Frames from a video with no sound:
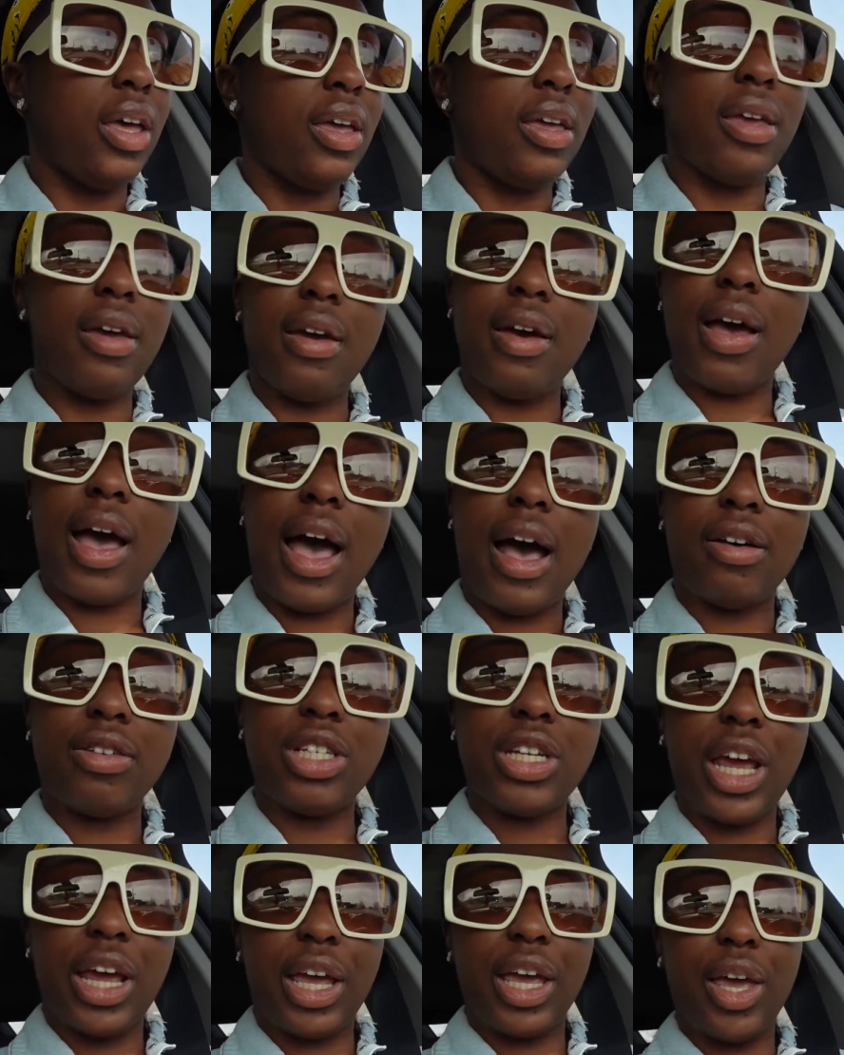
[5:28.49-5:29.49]
Yeah, I'll
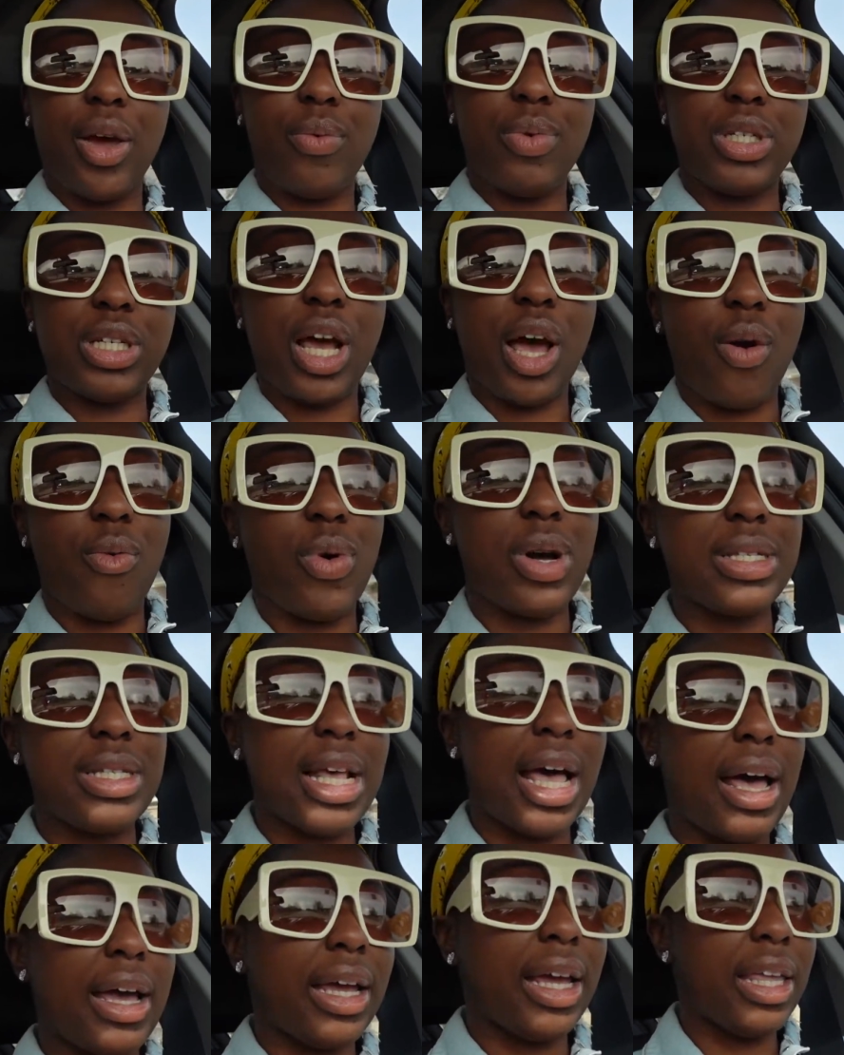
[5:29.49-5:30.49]
check in with y'all once
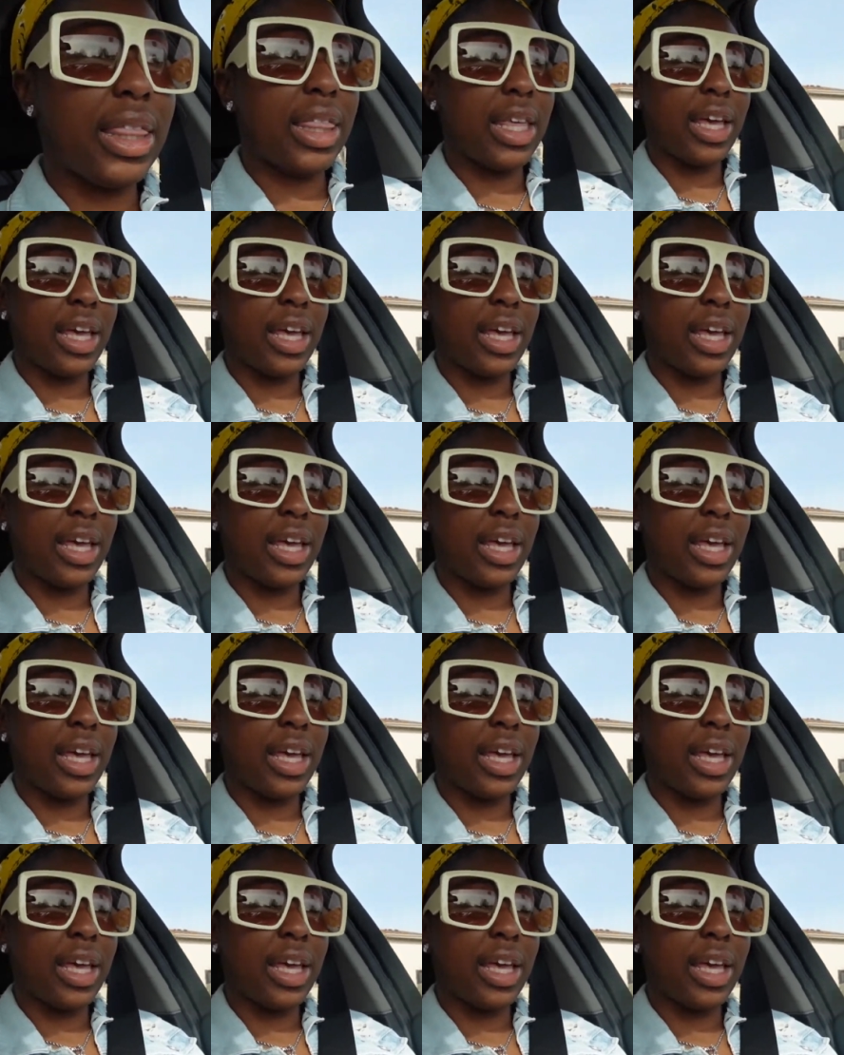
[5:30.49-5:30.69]
I get